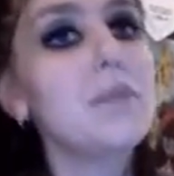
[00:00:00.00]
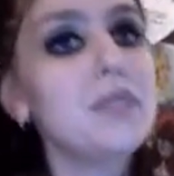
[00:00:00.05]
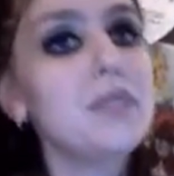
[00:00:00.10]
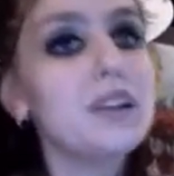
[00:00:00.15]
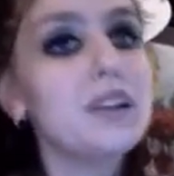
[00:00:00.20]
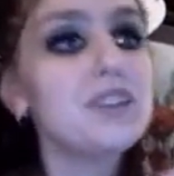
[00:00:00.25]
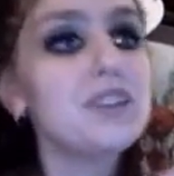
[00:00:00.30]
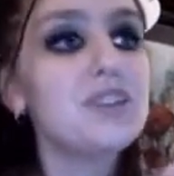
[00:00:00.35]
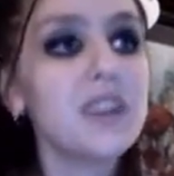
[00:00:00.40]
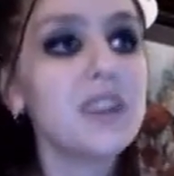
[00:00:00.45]

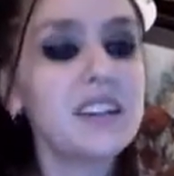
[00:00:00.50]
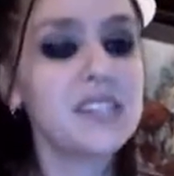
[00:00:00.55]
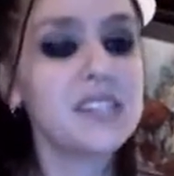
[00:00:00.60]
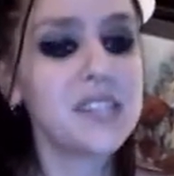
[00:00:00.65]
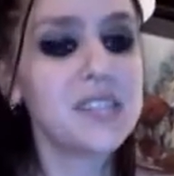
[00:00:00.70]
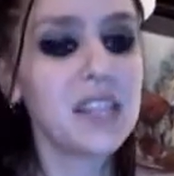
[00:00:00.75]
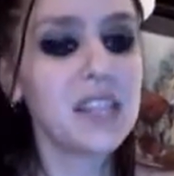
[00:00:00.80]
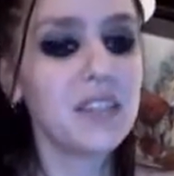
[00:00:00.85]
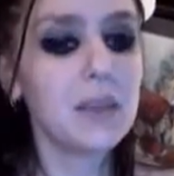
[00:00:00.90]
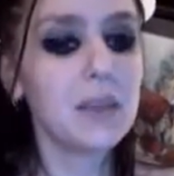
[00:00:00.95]
They're trying to
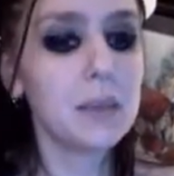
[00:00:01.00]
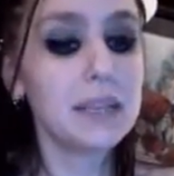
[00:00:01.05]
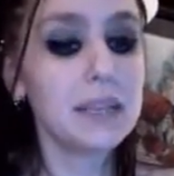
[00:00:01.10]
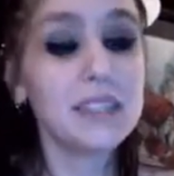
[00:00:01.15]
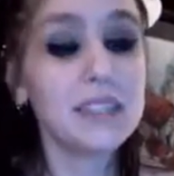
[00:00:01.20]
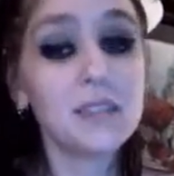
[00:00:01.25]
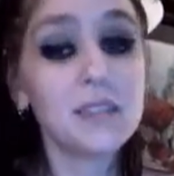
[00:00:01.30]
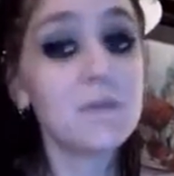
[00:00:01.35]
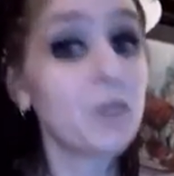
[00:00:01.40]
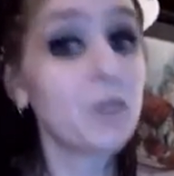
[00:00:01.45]
say that it
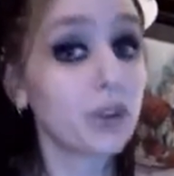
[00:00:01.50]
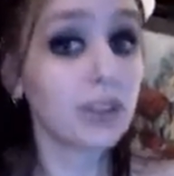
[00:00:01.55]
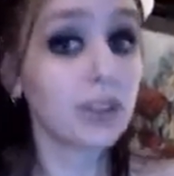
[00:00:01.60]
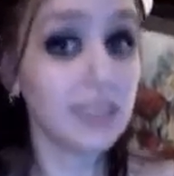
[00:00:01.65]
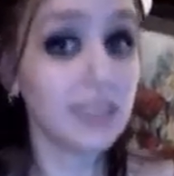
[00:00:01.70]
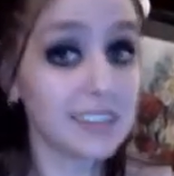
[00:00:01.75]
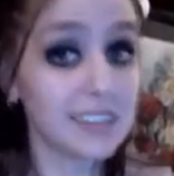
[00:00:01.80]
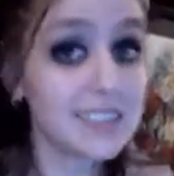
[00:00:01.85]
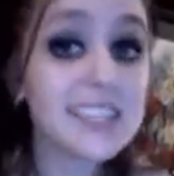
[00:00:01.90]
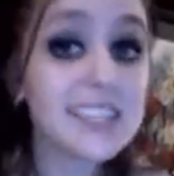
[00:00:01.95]
begins at
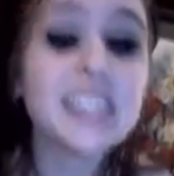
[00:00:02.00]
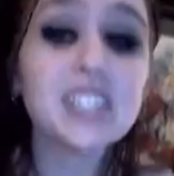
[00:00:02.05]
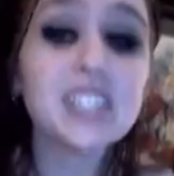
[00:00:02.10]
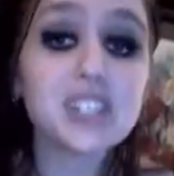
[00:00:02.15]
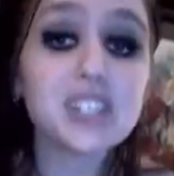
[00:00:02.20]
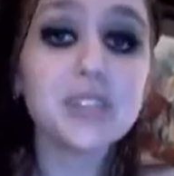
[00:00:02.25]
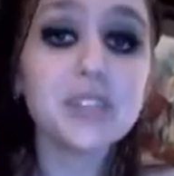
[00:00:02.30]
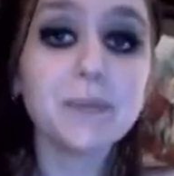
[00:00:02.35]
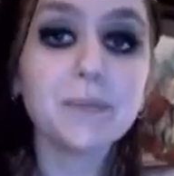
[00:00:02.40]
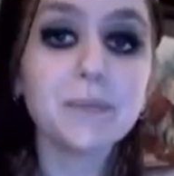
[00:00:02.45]

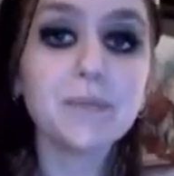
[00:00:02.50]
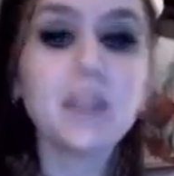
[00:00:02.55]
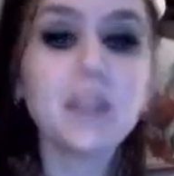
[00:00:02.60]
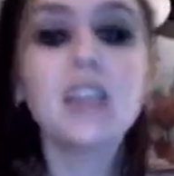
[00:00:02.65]
fertilization.